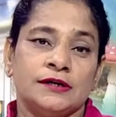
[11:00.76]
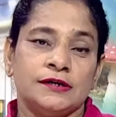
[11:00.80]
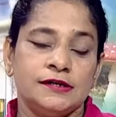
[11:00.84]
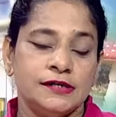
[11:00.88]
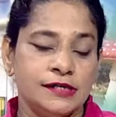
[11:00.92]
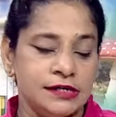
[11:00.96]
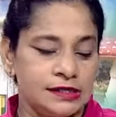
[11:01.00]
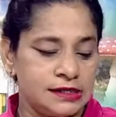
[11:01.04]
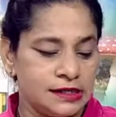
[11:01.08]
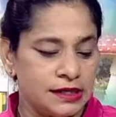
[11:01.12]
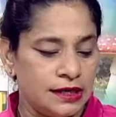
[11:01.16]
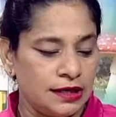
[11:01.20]

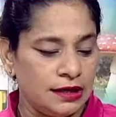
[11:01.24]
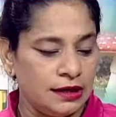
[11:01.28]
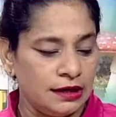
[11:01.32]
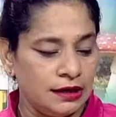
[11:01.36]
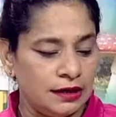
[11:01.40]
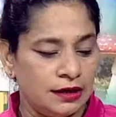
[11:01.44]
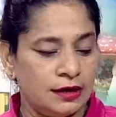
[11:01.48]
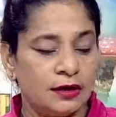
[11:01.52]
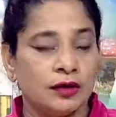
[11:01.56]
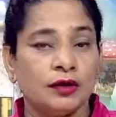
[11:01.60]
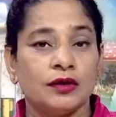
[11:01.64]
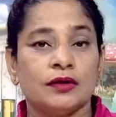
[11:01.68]
detail,
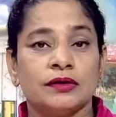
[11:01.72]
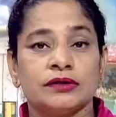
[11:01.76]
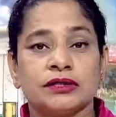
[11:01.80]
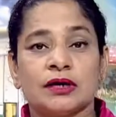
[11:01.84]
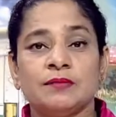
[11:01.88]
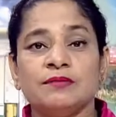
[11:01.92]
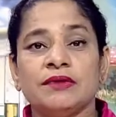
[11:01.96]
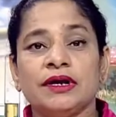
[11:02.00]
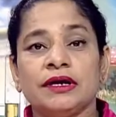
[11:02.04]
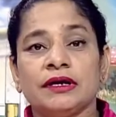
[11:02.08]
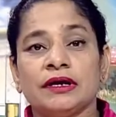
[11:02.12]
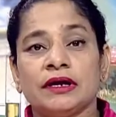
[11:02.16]

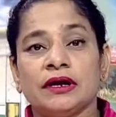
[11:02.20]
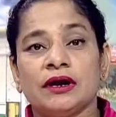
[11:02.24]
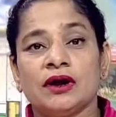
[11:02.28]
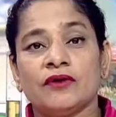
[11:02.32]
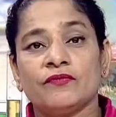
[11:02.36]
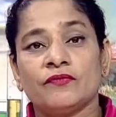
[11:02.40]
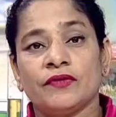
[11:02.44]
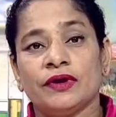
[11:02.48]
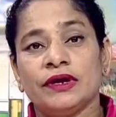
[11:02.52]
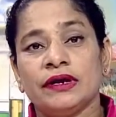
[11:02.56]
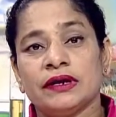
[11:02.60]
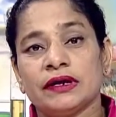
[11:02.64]
some detail
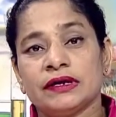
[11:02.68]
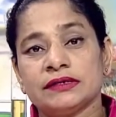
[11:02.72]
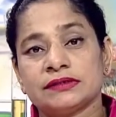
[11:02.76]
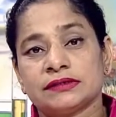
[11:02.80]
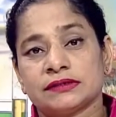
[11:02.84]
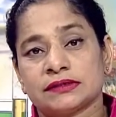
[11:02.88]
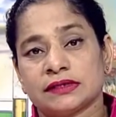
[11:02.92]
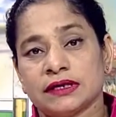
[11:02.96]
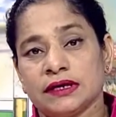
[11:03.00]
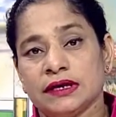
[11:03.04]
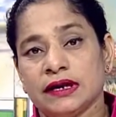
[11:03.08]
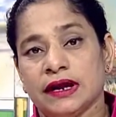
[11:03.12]
of
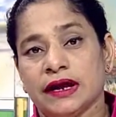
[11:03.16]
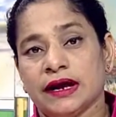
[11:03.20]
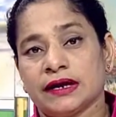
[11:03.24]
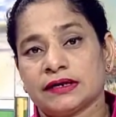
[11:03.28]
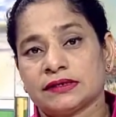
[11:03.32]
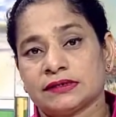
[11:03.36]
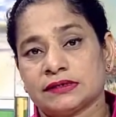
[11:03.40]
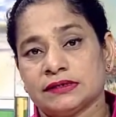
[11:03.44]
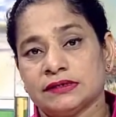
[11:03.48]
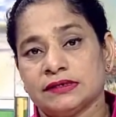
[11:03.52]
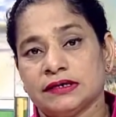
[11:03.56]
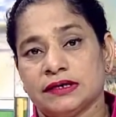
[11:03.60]
industrial
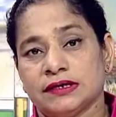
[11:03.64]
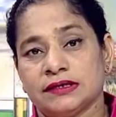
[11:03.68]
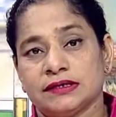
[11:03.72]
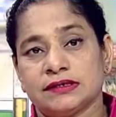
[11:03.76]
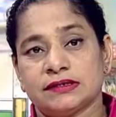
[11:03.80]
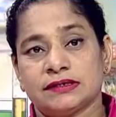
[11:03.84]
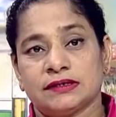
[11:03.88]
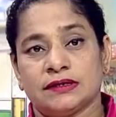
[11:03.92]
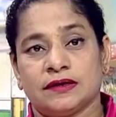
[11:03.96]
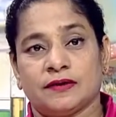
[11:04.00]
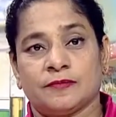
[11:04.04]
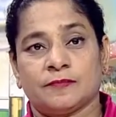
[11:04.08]

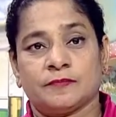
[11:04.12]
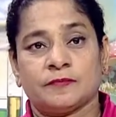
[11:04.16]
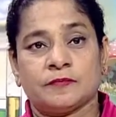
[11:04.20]
accidents.